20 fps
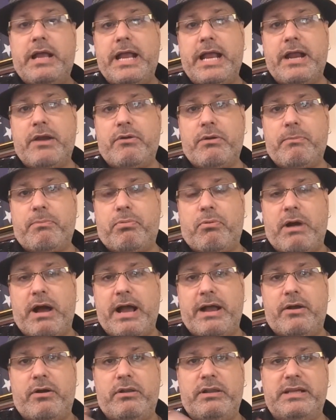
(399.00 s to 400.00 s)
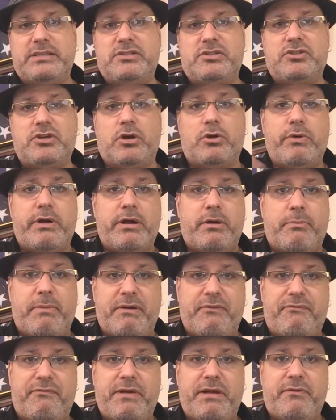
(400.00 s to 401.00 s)
Aaron Pryor, Alexis Arguello,
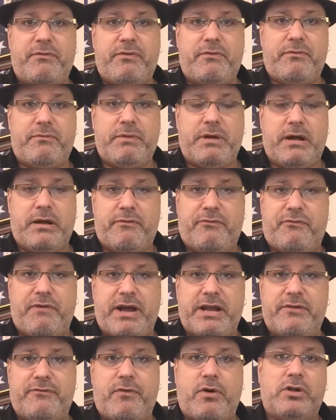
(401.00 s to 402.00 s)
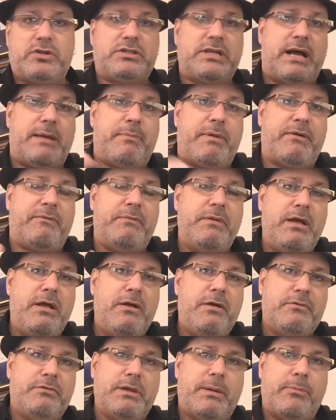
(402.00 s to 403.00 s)
my favorite fight of all time. My
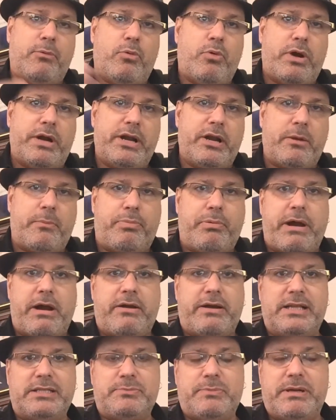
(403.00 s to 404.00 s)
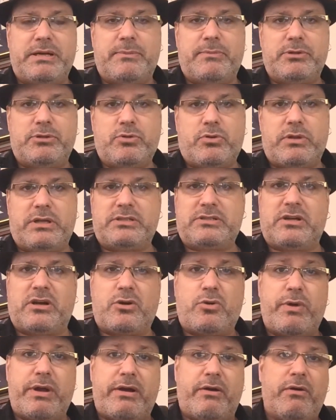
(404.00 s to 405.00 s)
number one, Aaron Pryor, against my number two, Alexis
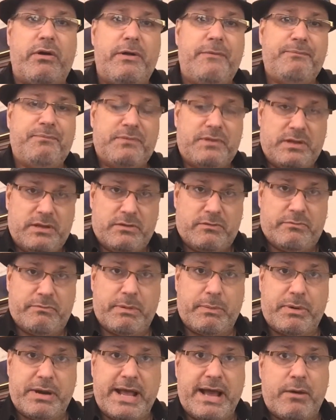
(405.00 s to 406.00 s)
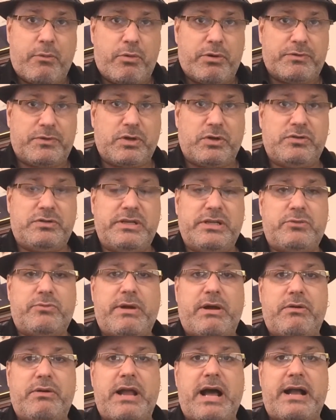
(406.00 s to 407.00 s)
Arguello. Remember that one, 13th
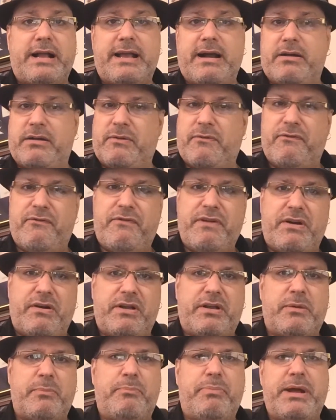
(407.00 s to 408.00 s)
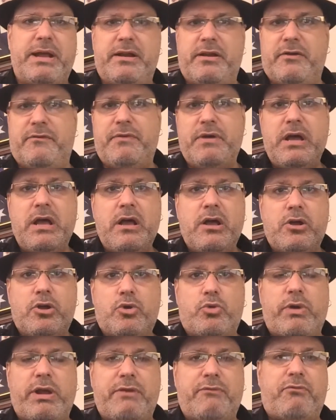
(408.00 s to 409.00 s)
round knockout. A very competitive,
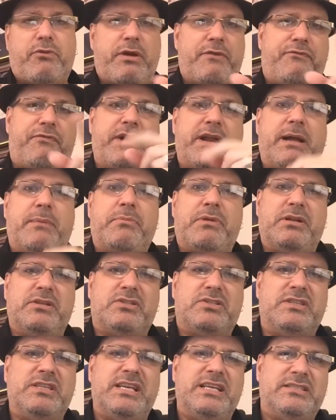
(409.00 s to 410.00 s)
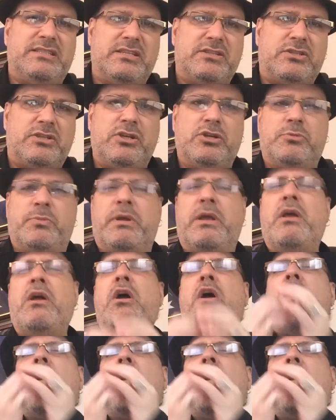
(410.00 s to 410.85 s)
great, great fight. I'm going to sneeze, excuse me.